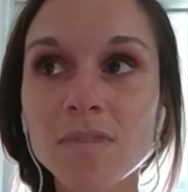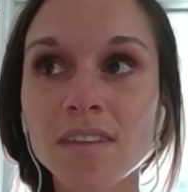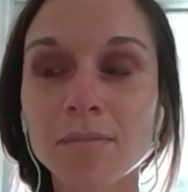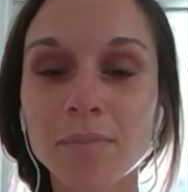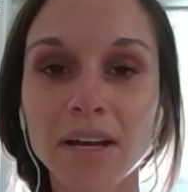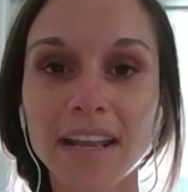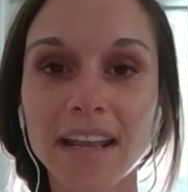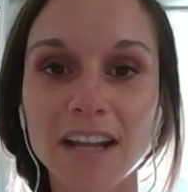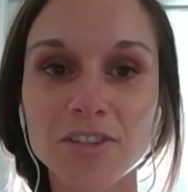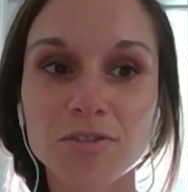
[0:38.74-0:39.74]
But
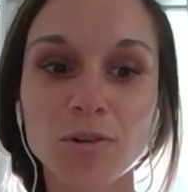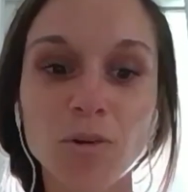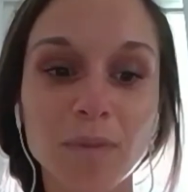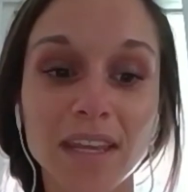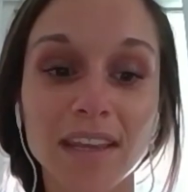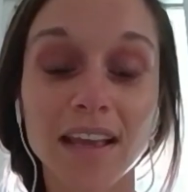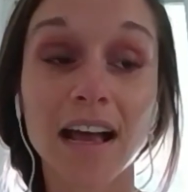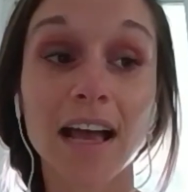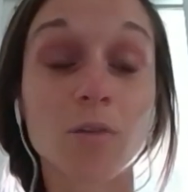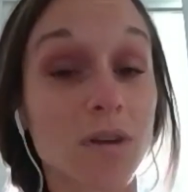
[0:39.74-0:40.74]
had you told me
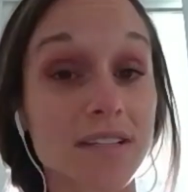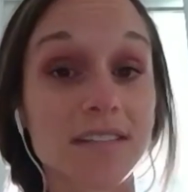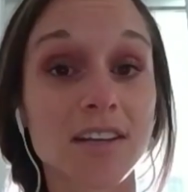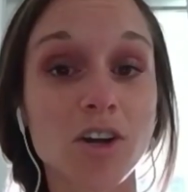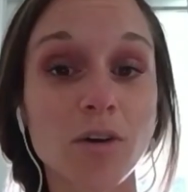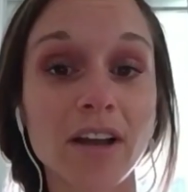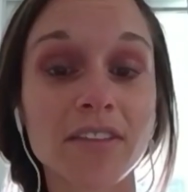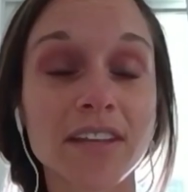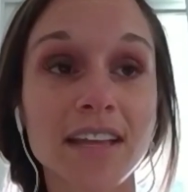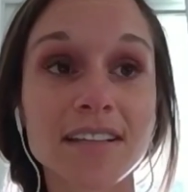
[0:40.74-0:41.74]
I was going to go out
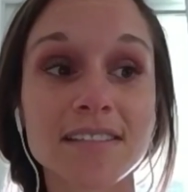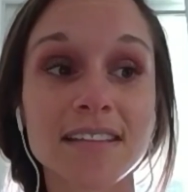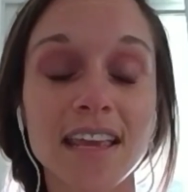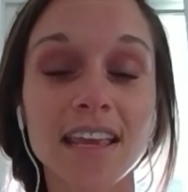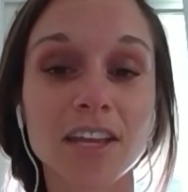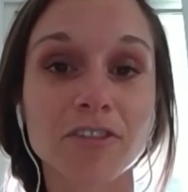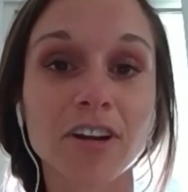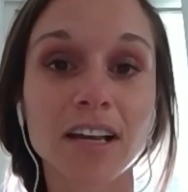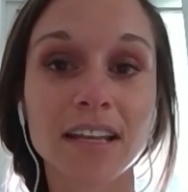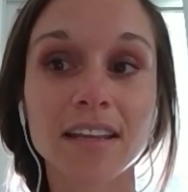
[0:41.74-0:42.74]
the next day and
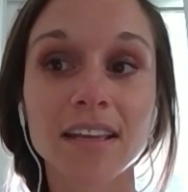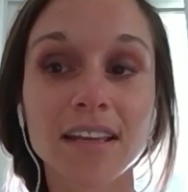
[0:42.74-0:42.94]
run